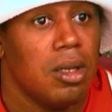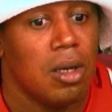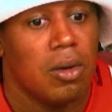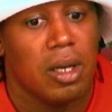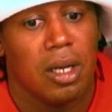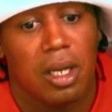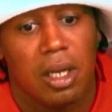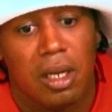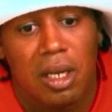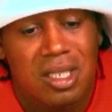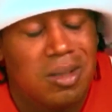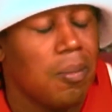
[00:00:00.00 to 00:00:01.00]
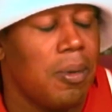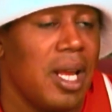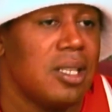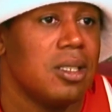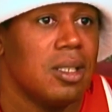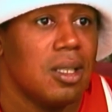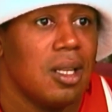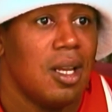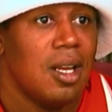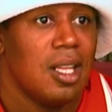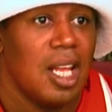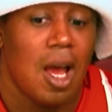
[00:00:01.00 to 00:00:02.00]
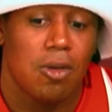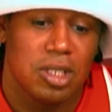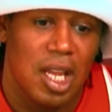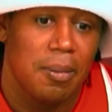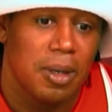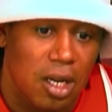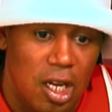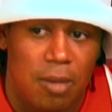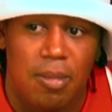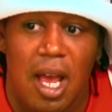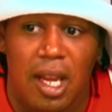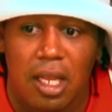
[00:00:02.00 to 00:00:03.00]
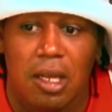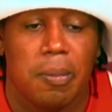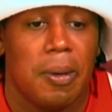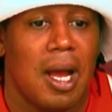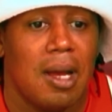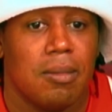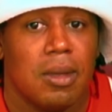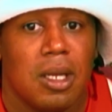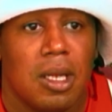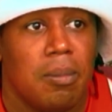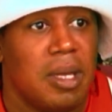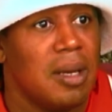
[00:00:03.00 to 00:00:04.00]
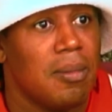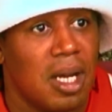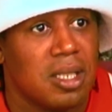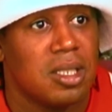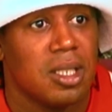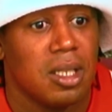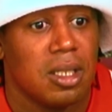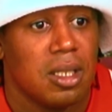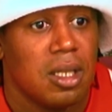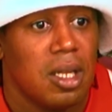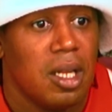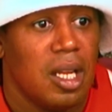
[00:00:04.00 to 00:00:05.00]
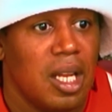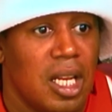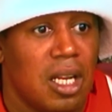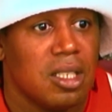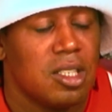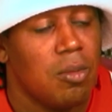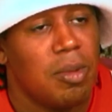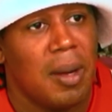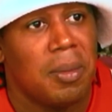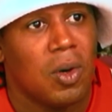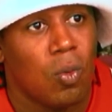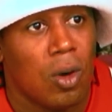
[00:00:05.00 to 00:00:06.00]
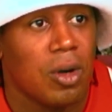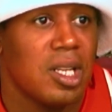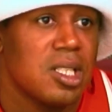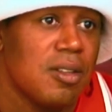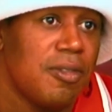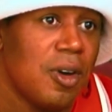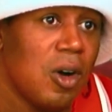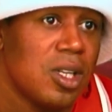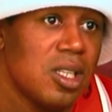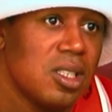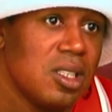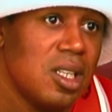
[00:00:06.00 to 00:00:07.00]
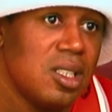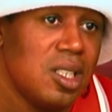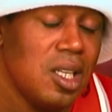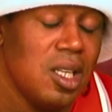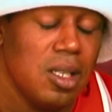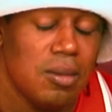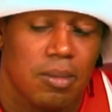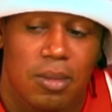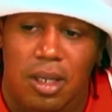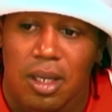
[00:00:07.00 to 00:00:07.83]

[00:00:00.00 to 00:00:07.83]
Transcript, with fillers: You know, and, and it's a blessing that I was able to come out of hip hop, me and my son, and us to be able to work as a father and son team.